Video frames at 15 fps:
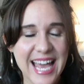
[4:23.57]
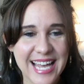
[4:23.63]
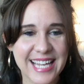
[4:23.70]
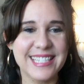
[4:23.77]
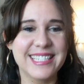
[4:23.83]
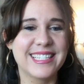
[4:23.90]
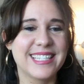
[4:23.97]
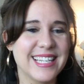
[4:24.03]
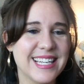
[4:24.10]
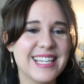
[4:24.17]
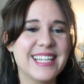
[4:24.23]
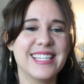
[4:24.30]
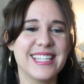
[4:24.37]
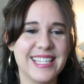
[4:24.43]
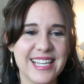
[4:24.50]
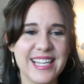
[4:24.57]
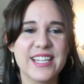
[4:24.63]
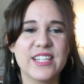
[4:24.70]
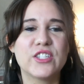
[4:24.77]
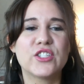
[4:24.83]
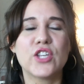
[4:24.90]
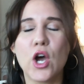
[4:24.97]
Yes.
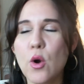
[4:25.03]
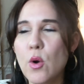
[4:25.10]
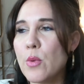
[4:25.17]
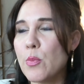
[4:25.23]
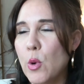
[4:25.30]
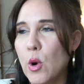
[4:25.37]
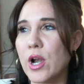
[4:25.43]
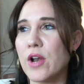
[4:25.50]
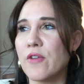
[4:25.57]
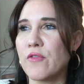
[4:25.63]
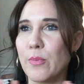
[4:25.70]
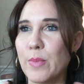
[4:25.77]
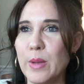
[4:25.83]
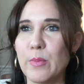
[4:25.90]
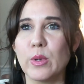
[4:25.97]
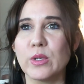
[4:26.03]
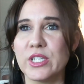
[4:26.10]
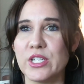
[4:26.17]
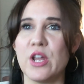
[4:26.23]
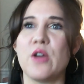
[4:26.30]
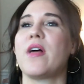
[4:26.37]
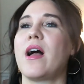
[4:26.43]
So important for people
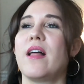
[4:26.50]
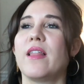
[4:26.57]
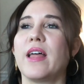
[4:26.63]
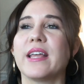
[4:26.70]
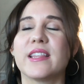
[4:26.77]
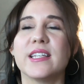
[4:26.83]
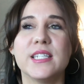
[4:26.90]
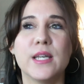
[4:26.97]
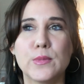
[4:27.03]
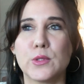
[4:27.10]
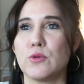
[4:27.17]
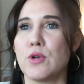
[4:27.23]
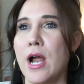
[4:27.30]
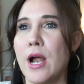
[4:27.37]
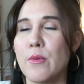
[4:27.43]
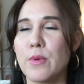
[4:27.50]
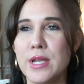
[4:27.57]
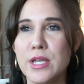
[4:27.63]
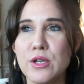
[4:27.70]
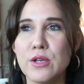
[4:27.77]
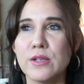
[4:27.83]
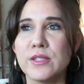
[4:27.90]
to know that. Like the tips are not
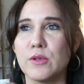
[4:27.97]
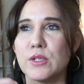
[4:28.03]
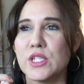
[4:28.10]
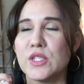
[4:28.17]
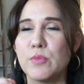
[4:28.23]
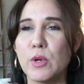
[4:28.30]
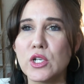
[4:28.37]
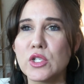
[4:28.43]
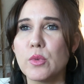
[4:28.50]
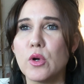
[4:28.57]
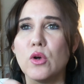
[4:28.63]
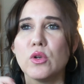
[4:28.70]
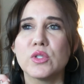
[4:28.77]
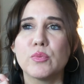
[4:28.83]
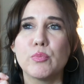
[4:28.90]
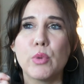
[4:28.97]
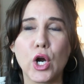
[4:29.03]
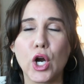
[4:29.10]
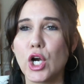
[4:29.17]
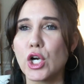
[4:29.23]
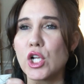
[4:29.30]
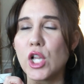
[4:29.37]
reused, they're disposables
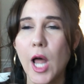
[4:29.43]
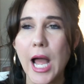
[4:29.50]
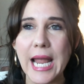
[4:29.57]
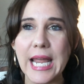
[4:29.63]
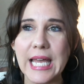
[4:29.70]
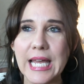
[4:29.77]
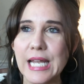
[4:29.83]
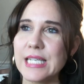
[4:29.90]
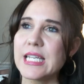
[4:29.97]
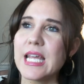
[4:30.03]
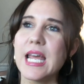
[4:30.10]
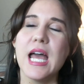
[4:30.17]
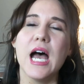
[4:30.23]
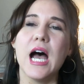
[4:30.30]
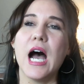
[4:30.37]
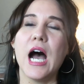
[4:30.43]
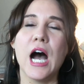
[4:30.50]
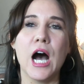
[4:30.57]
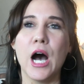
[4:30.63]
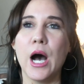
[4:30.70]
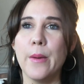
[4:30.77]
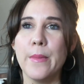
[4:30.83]
per client.
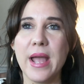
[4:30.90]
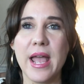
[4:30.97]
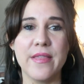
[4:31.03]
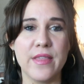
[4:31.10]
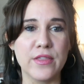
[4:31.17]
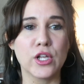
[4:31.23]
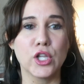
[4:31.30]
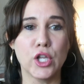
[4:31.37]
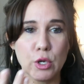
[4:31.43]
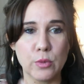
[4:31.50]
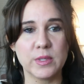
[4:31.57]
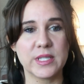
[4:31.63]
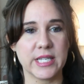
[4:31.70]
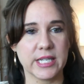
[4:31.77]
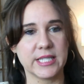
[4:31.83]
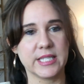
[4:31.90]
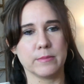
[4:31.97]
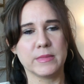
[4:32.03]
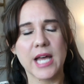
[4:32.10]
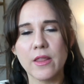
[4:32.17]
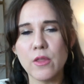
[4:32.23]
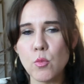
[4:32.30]
And then the loop
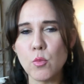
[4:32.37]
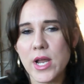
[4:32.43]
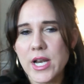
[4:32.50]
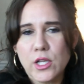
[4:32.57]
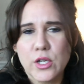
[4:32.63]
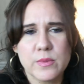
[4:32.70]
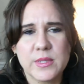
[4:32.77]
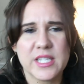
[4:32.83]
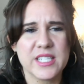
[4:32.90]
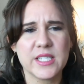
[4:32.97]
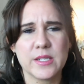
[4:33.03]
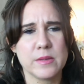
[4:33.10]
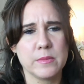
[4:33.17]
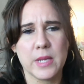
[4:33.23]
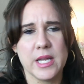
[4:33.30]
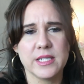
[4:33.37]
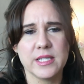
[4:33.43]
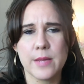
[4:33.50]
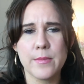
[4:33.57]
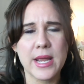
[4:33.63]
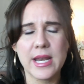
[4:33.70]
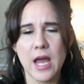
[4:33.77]
system. Tell them what a loop system is.
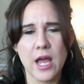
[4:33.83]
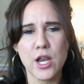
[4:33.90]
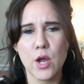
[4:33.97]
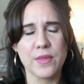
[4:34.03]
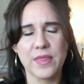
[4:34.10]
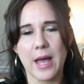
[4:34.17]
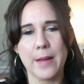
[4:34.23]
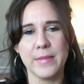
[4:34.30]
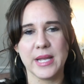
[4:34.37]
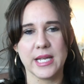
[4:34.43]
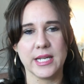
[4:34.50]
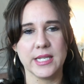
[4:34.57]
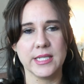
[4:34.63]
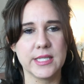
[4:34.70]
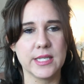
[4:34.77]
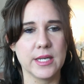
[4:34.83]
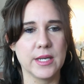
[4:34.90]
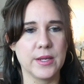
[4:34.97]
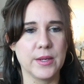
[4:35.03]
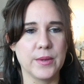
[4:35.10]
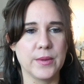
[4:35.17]
They may not know what that means.